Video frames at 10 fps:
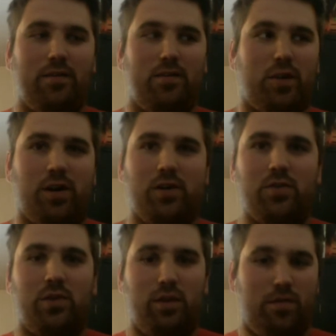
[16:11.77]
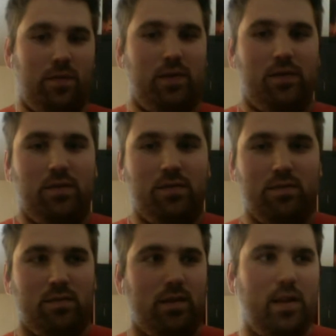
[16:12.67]
charge what you feel
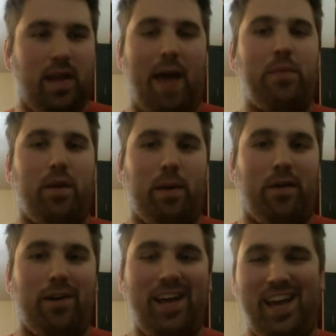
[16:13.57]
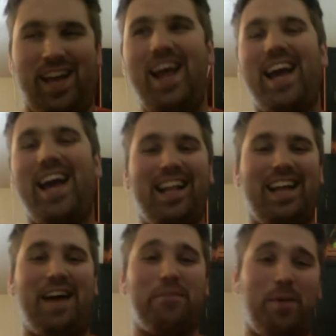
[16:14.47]
happy about. I kind of
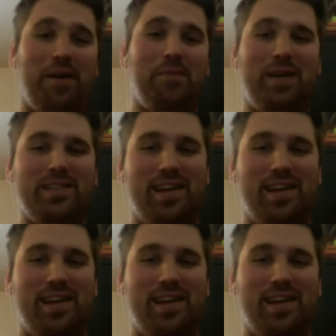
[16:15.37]
laughed. I'm like, oh, best